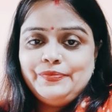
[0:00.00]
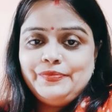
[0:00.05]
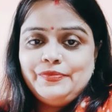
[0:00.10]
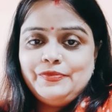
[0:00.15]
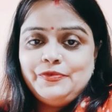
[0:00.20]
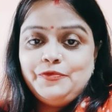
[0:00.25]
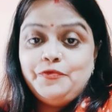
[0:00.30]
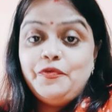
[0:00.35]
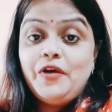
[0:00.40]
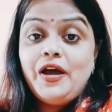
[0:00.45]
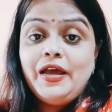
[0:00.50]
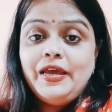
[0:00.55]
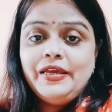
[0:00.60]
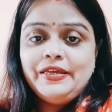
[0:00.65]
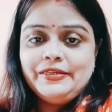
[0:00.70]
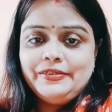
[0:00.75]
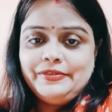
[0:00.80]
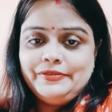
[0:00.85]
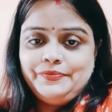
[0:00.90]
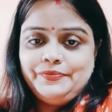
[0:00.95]
Why?
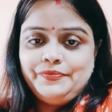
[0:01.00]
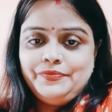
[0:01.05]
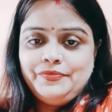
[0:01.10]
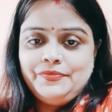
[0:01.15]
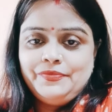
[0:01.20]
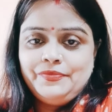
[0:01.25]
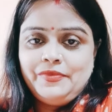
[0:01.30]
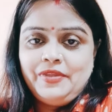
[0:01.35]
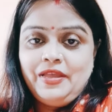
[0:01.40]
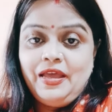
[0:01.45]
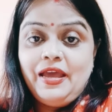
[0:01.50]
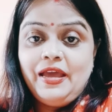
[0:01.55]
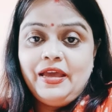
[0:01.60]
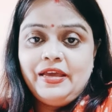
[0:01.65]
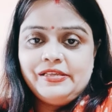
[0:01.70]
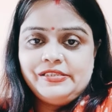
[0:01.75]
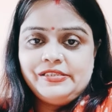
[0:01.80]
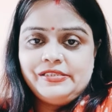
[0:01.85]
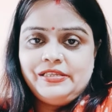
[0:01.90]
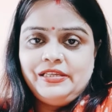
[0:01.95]

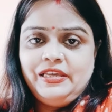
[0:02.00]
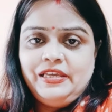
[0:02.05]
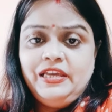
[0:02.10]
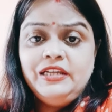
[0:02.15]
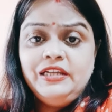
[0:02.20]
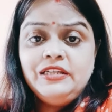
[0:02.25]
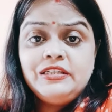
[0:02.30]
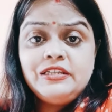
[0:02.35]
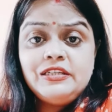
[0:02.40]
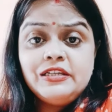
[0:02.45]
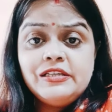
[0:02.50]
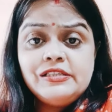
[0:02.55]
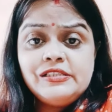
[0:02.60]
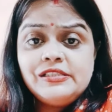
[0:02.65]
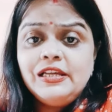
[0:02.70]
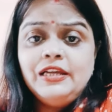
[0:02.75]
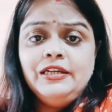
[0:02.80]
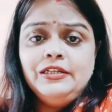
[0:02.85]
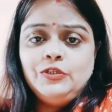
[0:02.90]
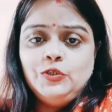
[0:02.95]
As he
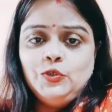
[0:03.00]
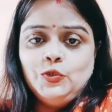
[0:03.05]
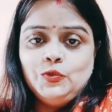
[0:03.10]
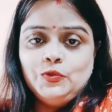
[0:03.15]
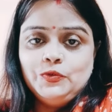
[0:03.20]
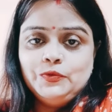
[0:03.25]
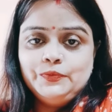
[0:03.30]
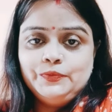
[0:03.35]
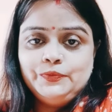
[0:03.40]
doesn't know